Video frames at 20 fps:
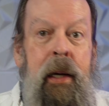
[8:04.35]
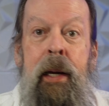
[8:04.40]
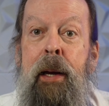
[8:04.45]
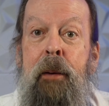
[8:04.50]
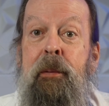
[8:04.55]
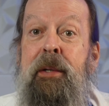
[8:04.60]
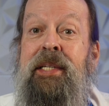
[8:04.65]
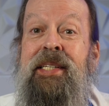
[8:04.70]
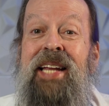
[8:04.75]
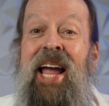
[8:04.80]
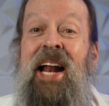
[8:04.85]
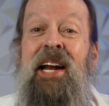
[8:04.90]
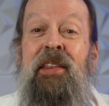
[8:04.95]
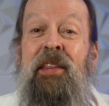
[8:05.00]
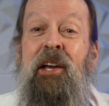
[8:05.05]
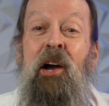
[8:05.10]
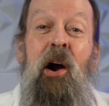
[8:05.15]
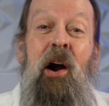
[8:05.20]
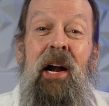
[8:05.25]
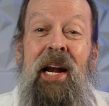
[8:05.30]
it was state of
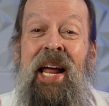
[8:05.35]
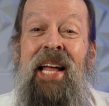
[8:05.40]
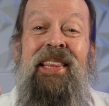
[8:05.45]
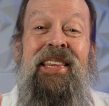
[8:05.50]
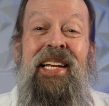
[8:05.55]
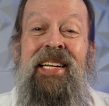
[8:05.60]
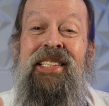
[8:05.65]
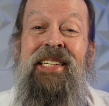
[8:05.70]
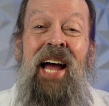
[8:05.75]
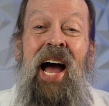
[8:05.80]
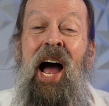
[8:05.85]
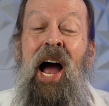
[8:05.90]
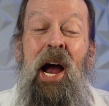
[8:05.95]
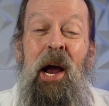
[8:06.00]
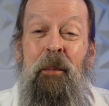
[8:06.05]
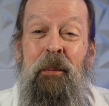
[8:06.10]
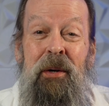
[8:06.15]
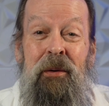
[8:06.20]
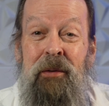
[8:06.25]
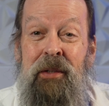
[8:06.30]
the art at the
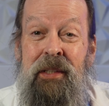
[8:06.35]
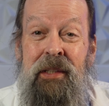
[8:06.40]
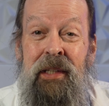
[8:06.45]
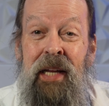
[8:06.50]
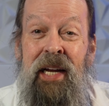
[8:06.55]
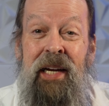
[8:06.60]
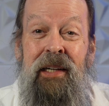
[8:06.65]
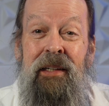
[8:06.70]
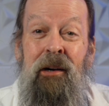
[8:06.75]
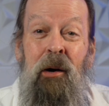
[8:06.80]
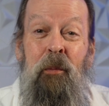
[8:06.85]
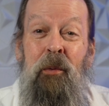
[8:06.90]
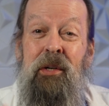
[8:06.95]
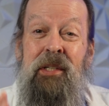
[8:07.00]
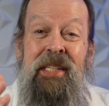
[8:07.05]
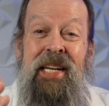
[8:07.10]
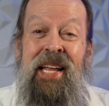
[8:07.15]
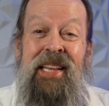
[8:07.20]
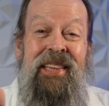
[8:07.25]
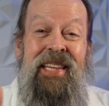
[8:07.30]
time. It was like
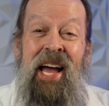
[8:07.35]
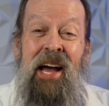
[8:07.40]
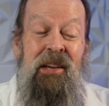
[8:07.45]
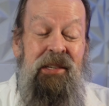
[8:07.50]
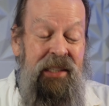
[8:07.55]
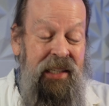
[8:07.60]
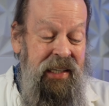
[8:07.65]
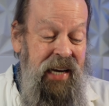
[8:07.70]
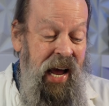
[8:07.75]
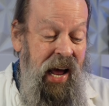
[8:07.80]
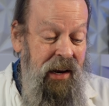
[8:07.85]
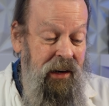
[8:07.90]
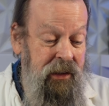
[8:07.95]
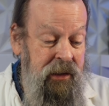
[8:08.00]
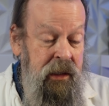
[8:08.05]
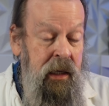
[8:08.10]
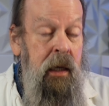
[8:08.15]
almost ten thousand dollars.